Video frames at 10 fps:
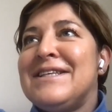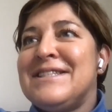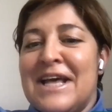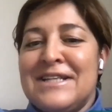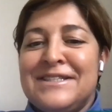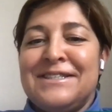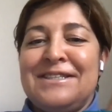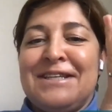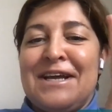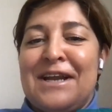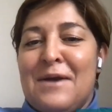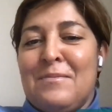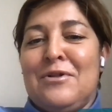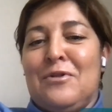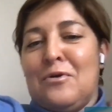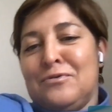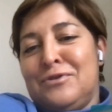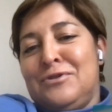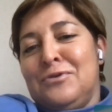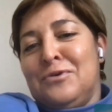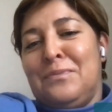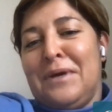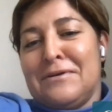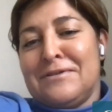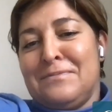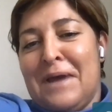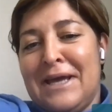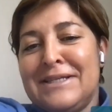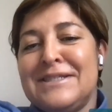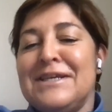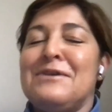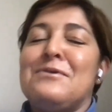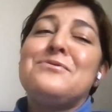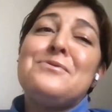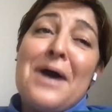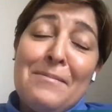the sense that I'm close to bigger space. And also,